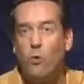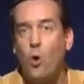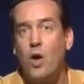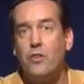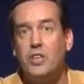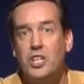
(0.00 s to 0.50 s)

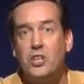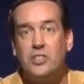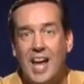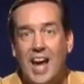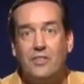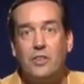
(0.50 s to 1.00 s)
400
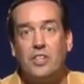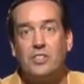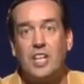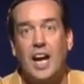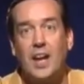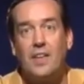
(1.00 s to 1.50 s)
years after this
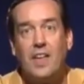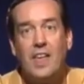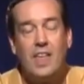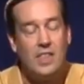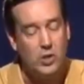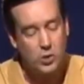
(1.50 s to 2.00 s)
guy.
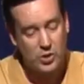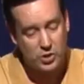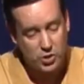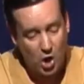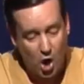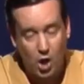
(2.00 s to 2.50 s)
This one
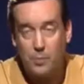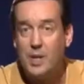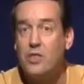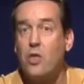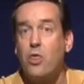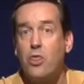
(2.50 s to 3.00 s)
is
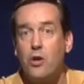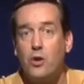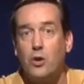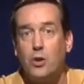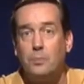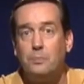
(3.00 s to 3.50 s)
Ptolemy
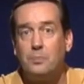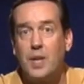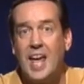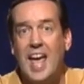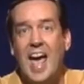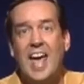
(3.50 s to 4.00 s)
III,
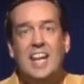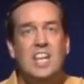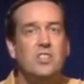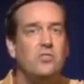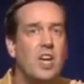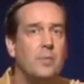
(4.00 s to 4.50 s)
and
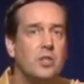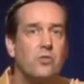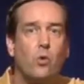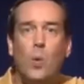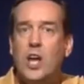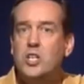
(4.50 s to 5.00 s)
he's famous
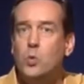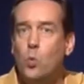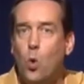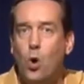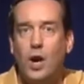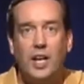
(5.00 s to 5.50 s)
for
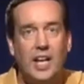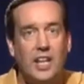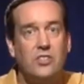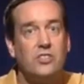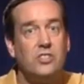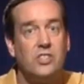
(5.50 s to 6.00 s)
waging war
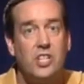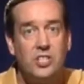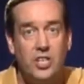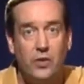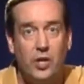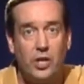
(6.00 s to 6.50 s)
against the
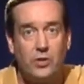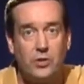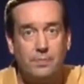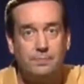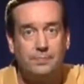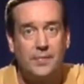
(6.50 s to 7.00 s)

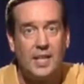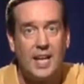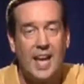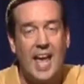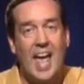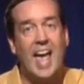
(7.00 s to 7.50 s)
Syrians.
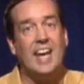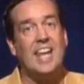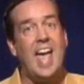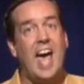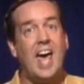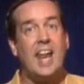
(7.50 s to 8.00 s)
And
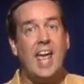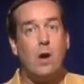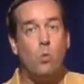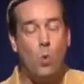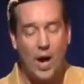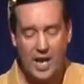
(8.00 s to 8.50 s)
he had
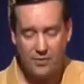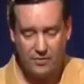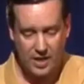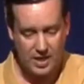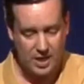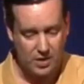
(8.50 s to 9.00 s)
a wife,
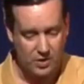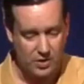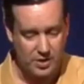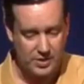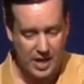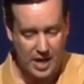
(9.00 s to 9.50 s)
and here is